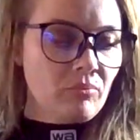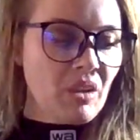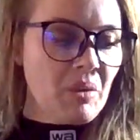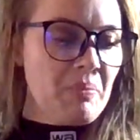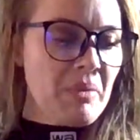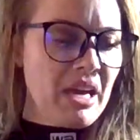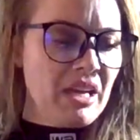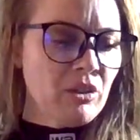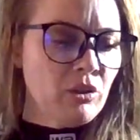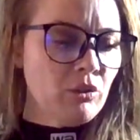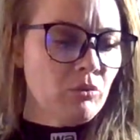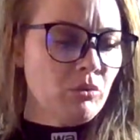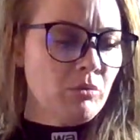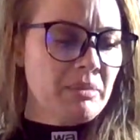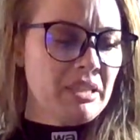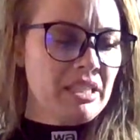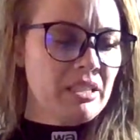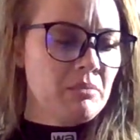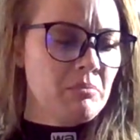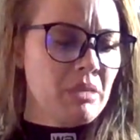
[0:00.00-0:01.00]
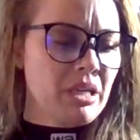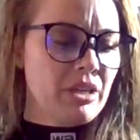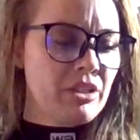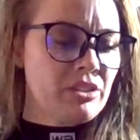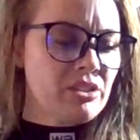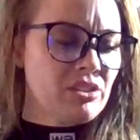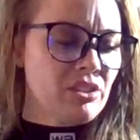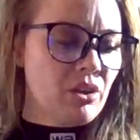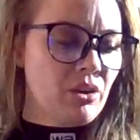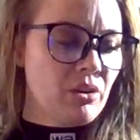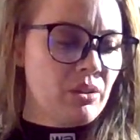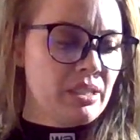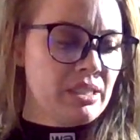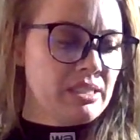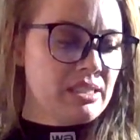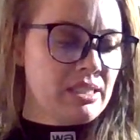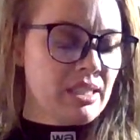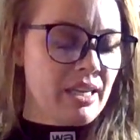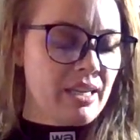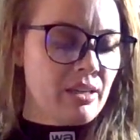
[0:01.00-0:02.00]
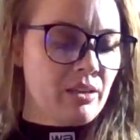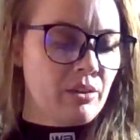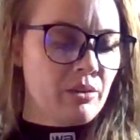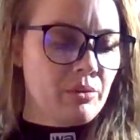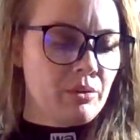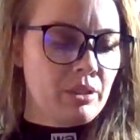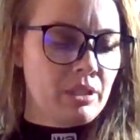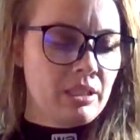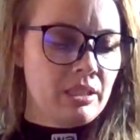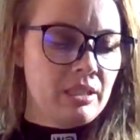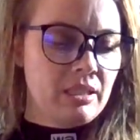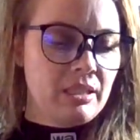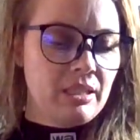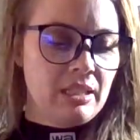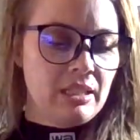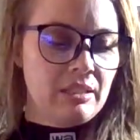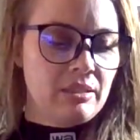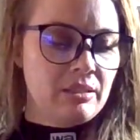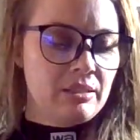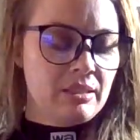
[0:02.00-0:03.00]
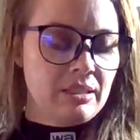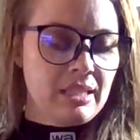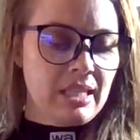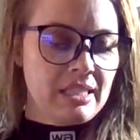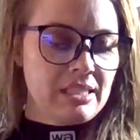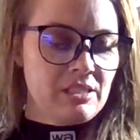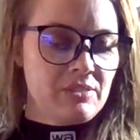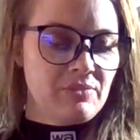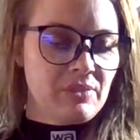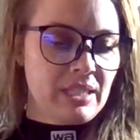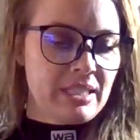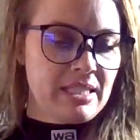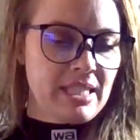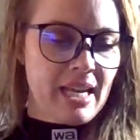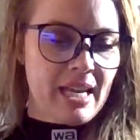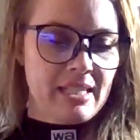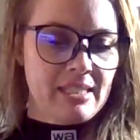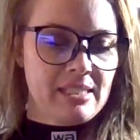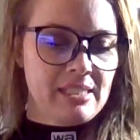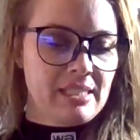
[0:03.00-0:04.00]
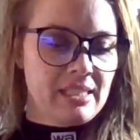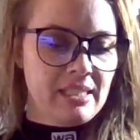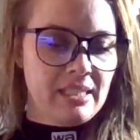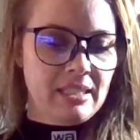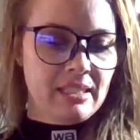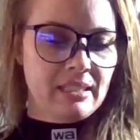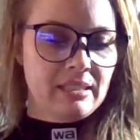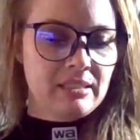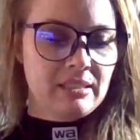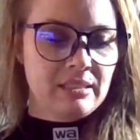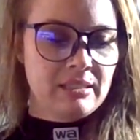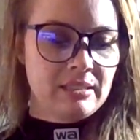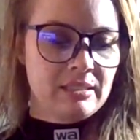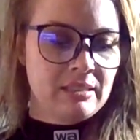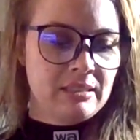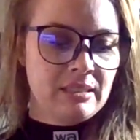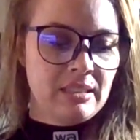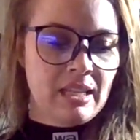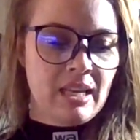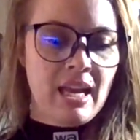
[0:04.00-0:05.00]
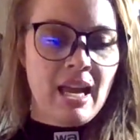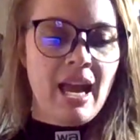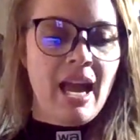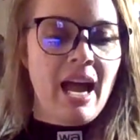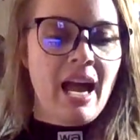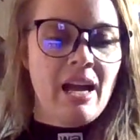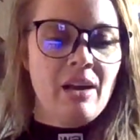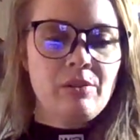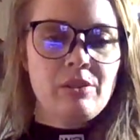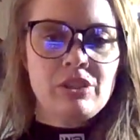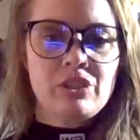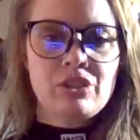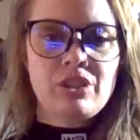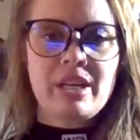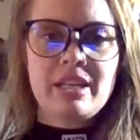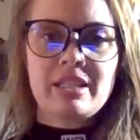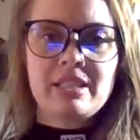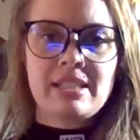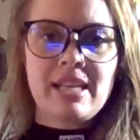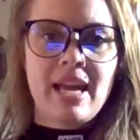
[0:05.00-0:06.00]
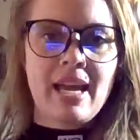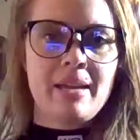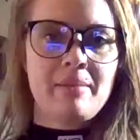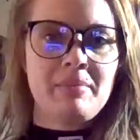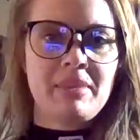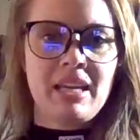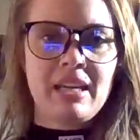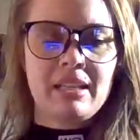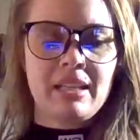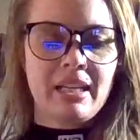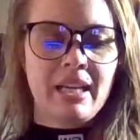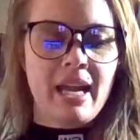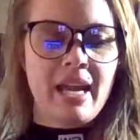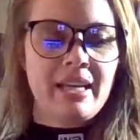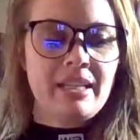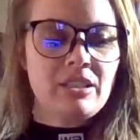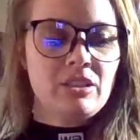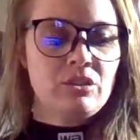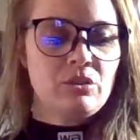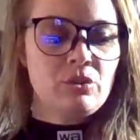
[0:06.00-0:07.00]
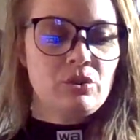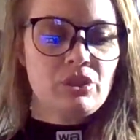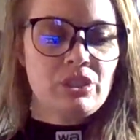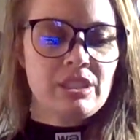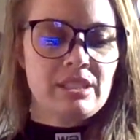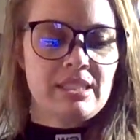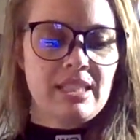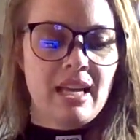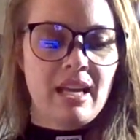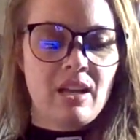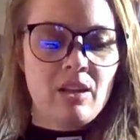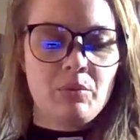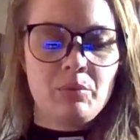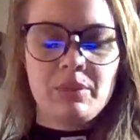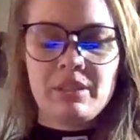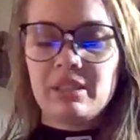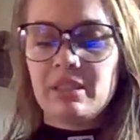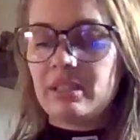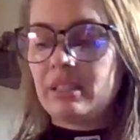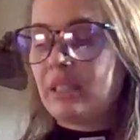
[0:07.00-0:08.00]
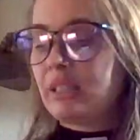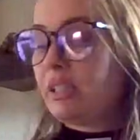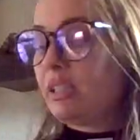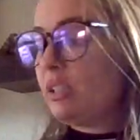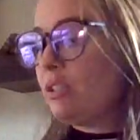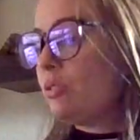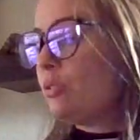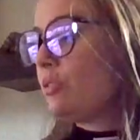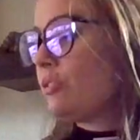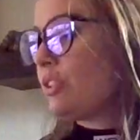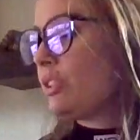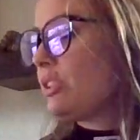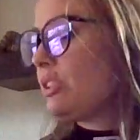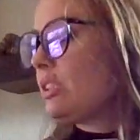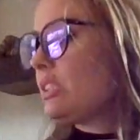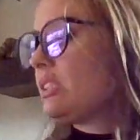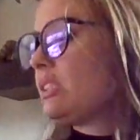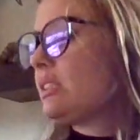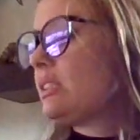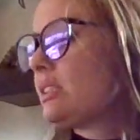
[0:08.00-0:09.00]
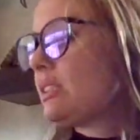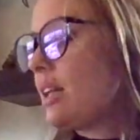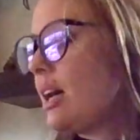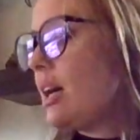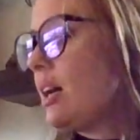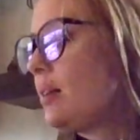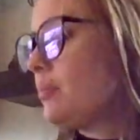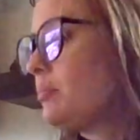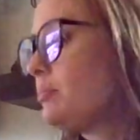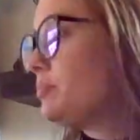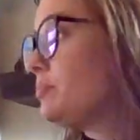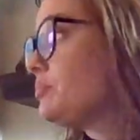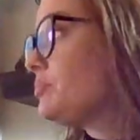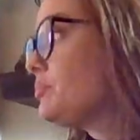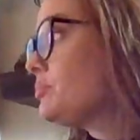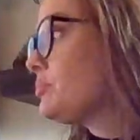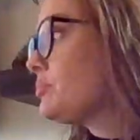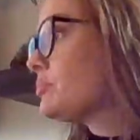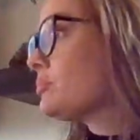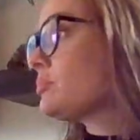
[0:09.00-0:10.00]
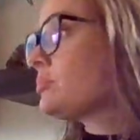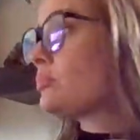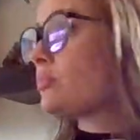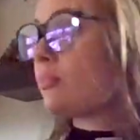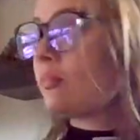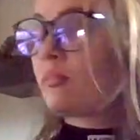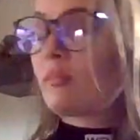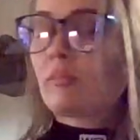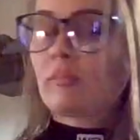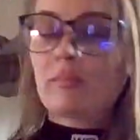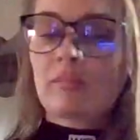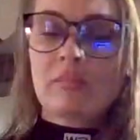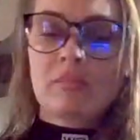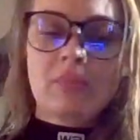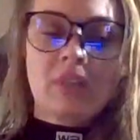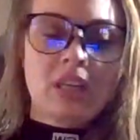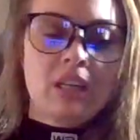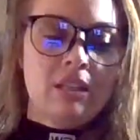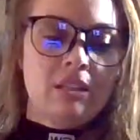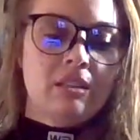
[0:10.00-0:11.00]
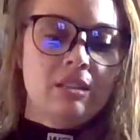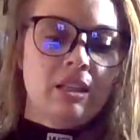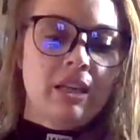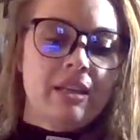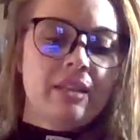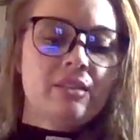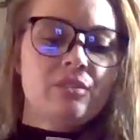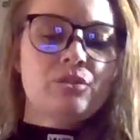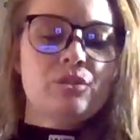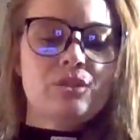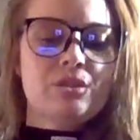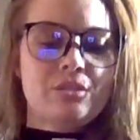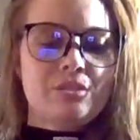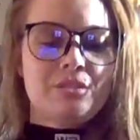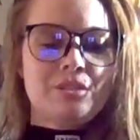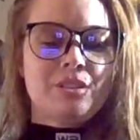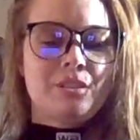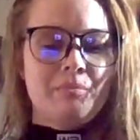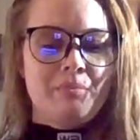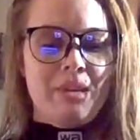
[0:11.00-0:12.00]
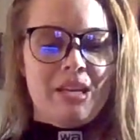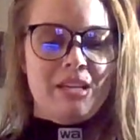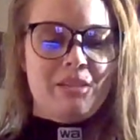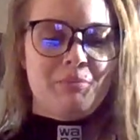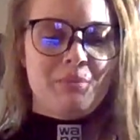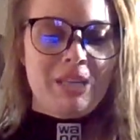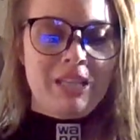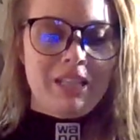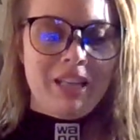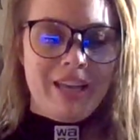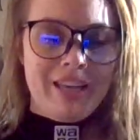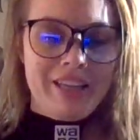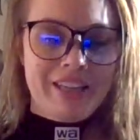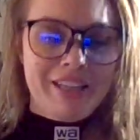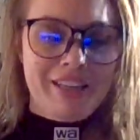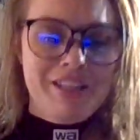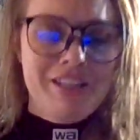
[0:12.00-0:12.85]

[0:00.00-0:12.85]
Man or woman in the mirror. So it's like, that's fantastic. I always try to time that. Like, I can usually tell when the universe is, um, like, gonna make me, like,